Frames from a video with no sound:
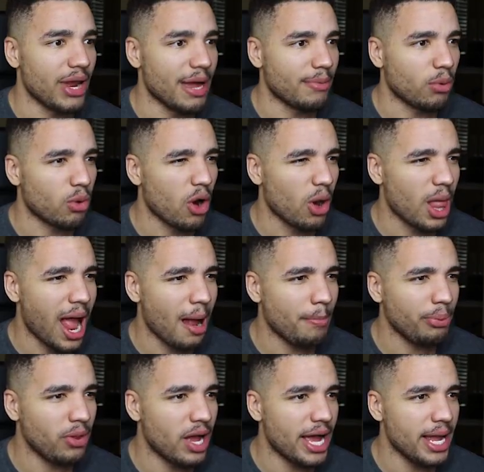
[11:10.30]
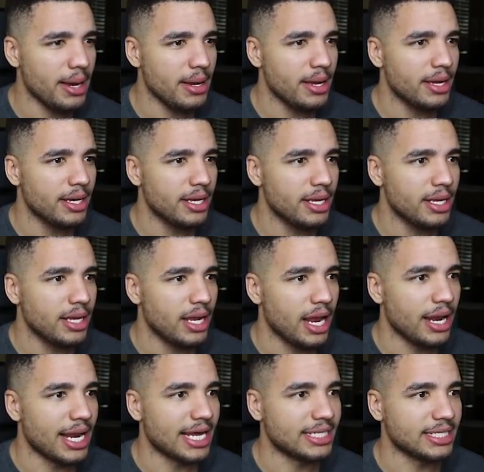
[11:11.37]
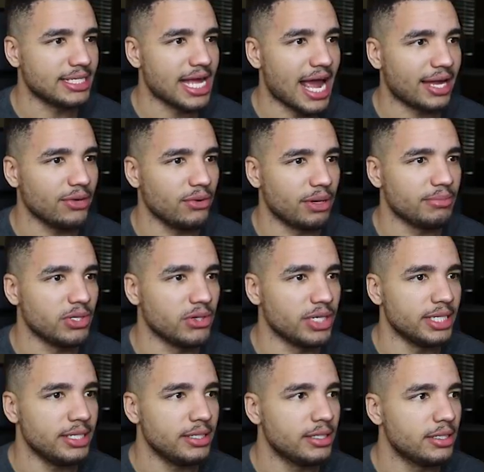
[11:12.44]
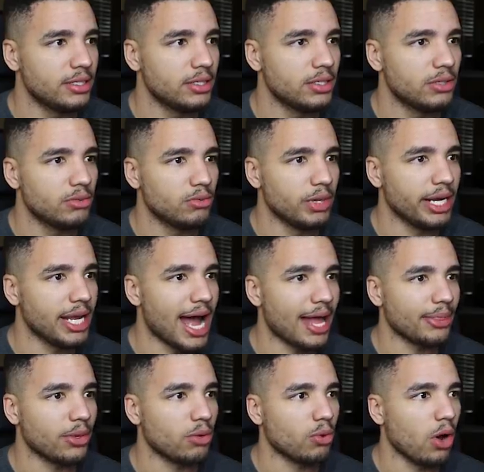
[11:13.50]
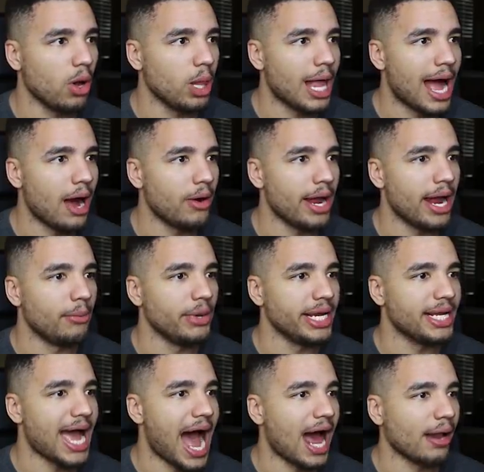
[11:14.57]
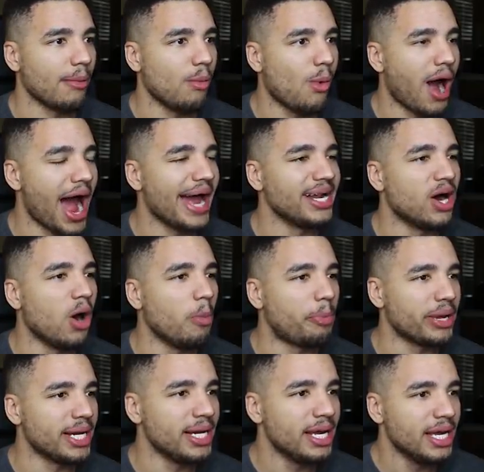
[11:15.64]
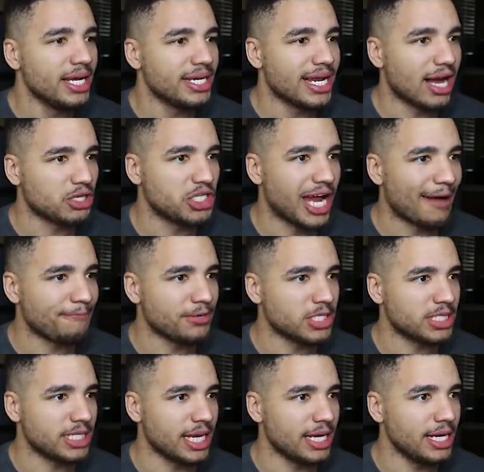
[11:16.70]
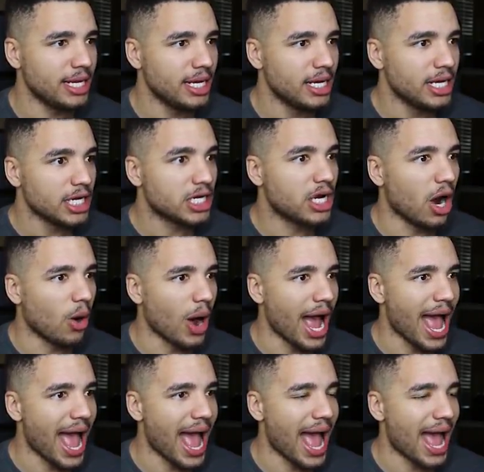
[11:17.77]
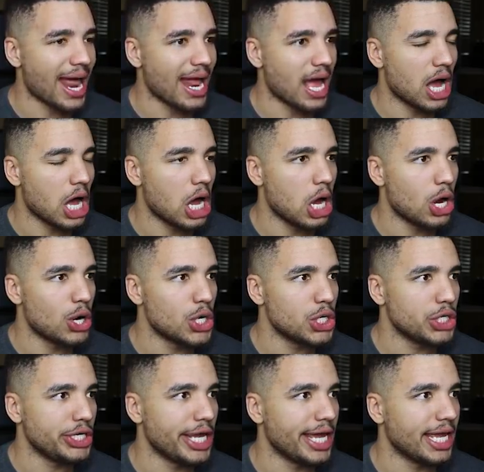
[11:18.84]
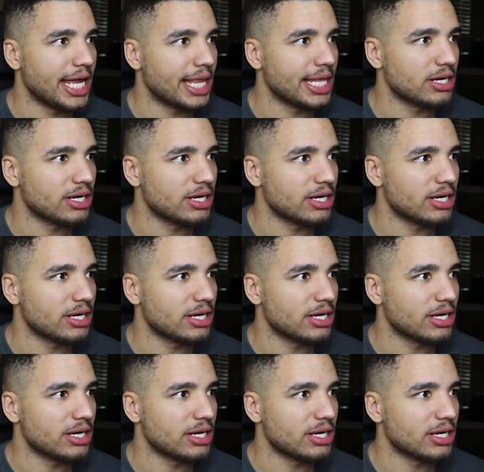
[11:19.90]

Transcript: we have a rollout play. And that's exactly what I'm doing. We got the rollout and we got him wide open. Now Jefferson Go ahead. Oh, yeah, yeah,